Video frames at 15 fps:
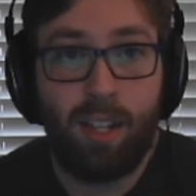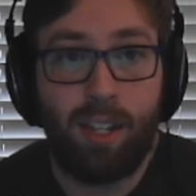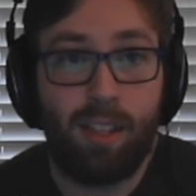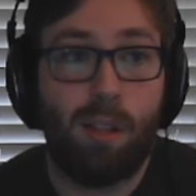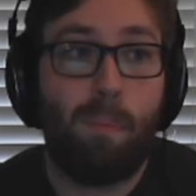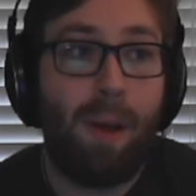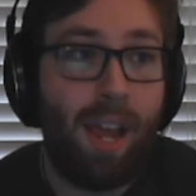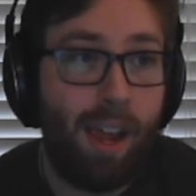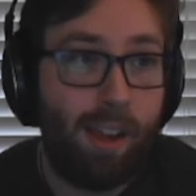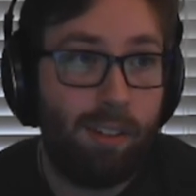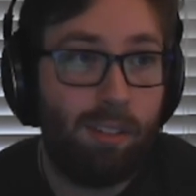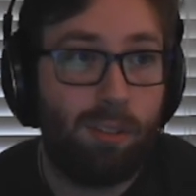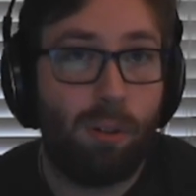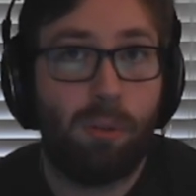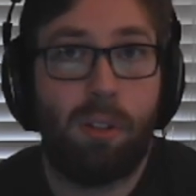in the
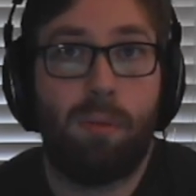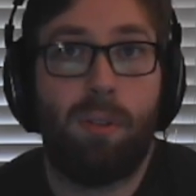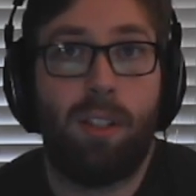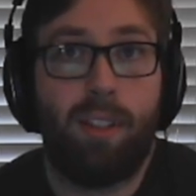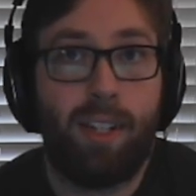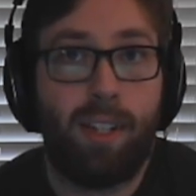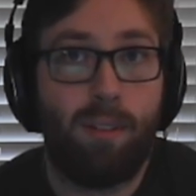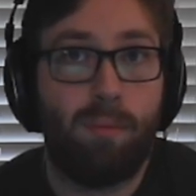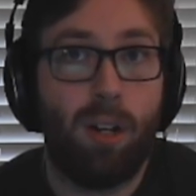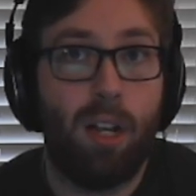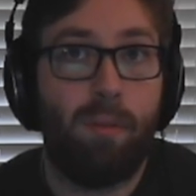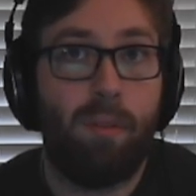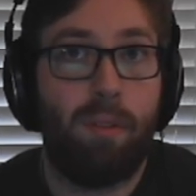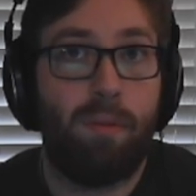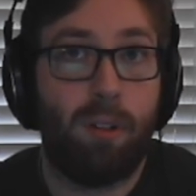past, only really
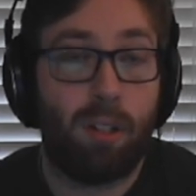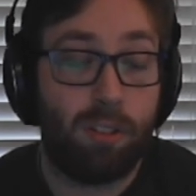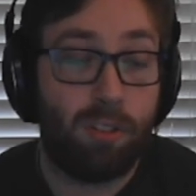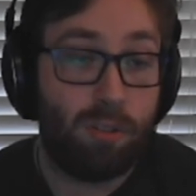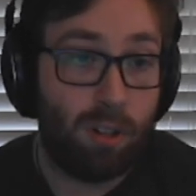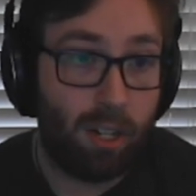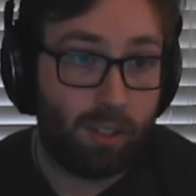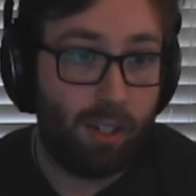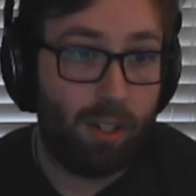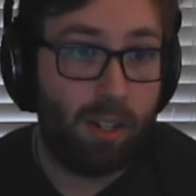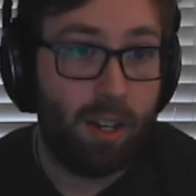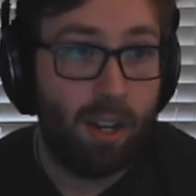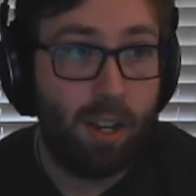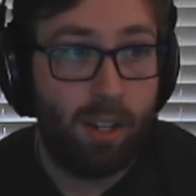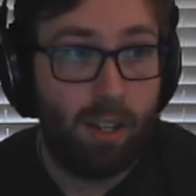relevant for Constructed,
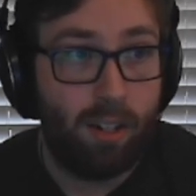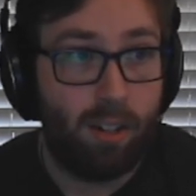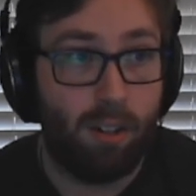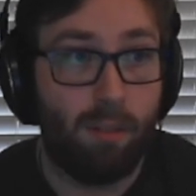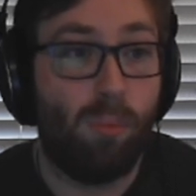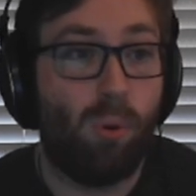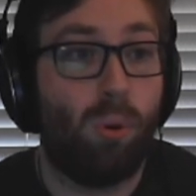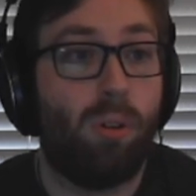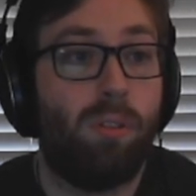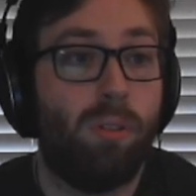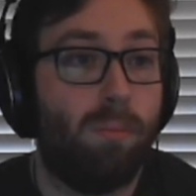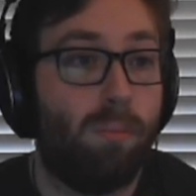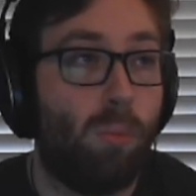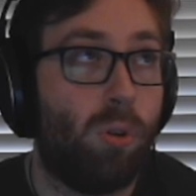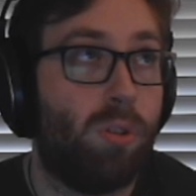or more
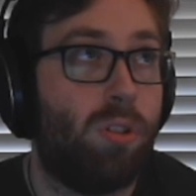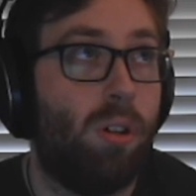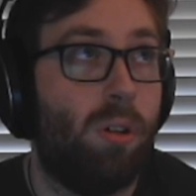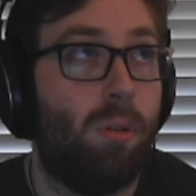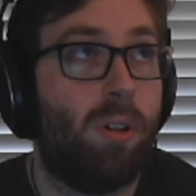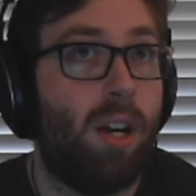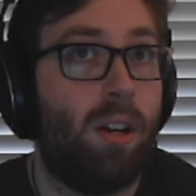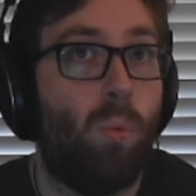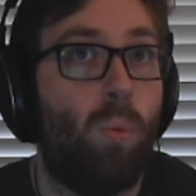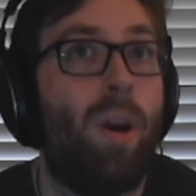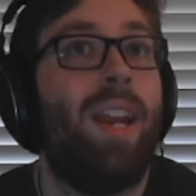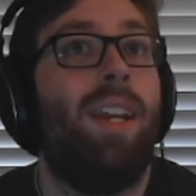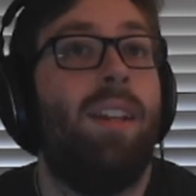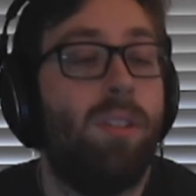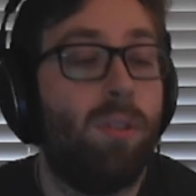so kind of
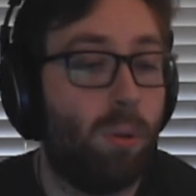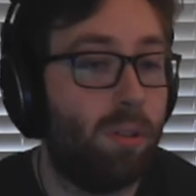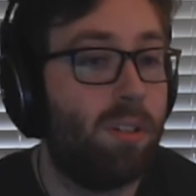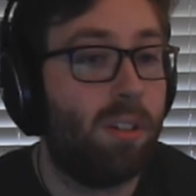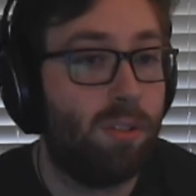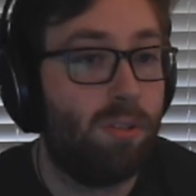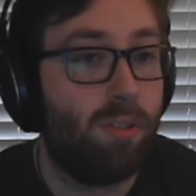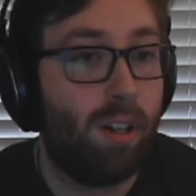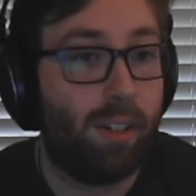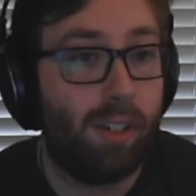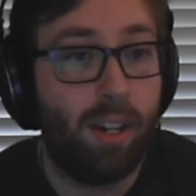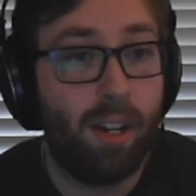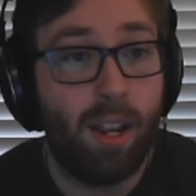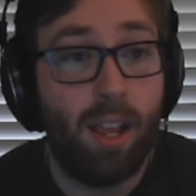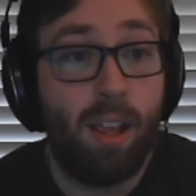weighted towards
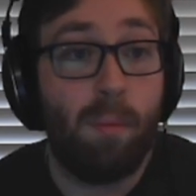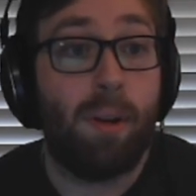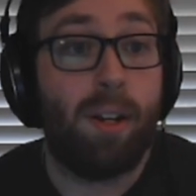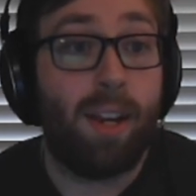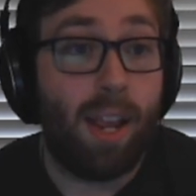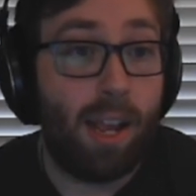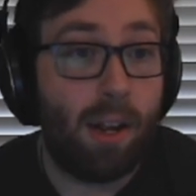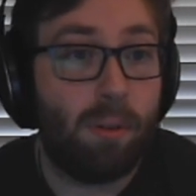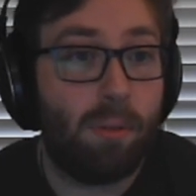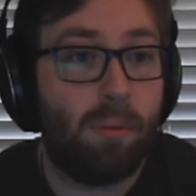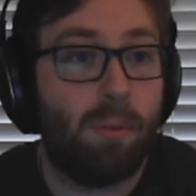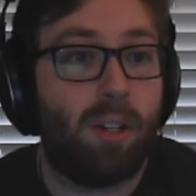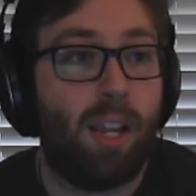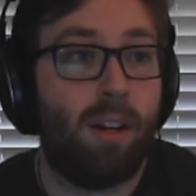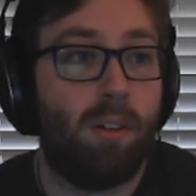Constructed. But now
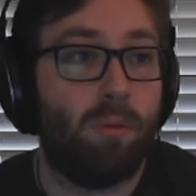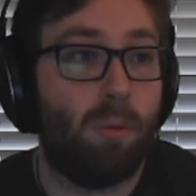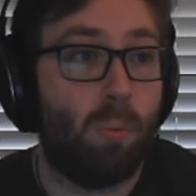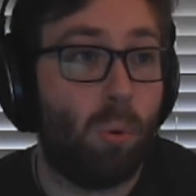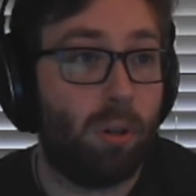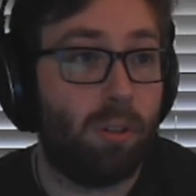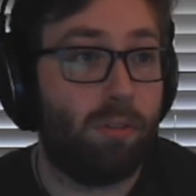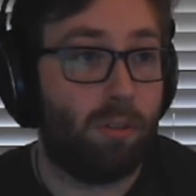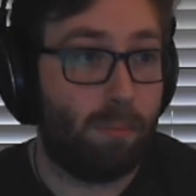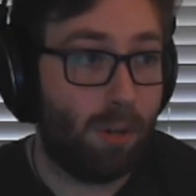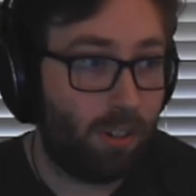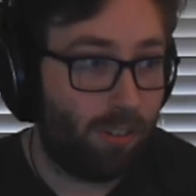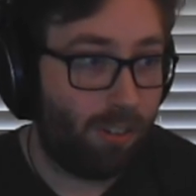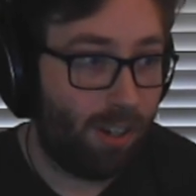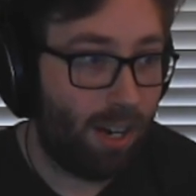we're getting rewards for
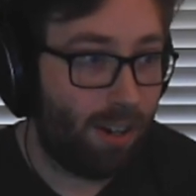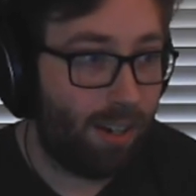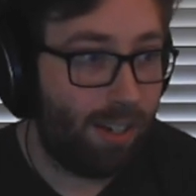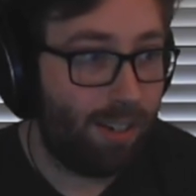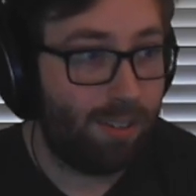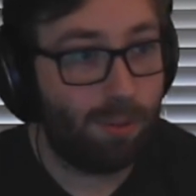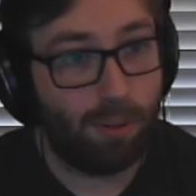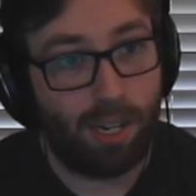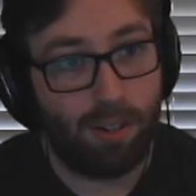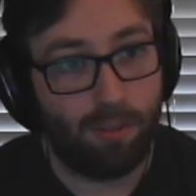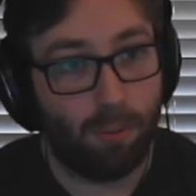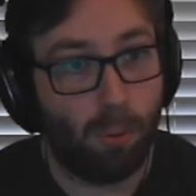Mercenaries, we're getting